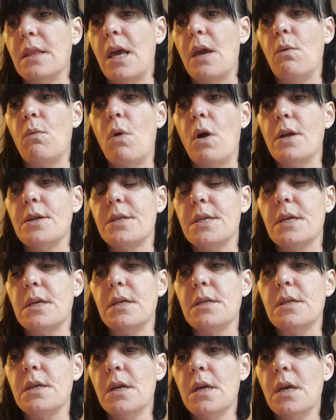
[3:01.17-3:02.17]
they
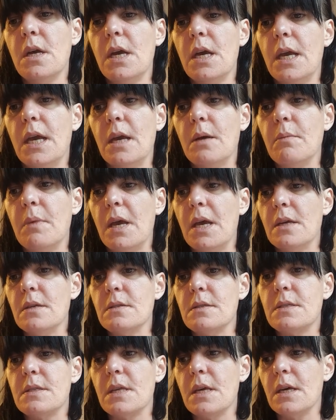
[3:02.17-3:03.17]
wanted him
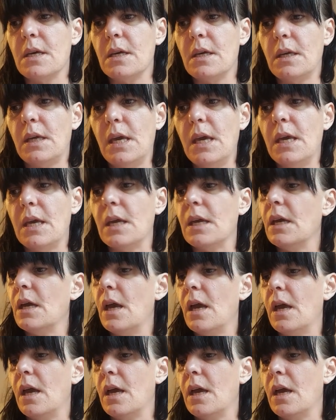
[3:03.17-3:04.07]
as the king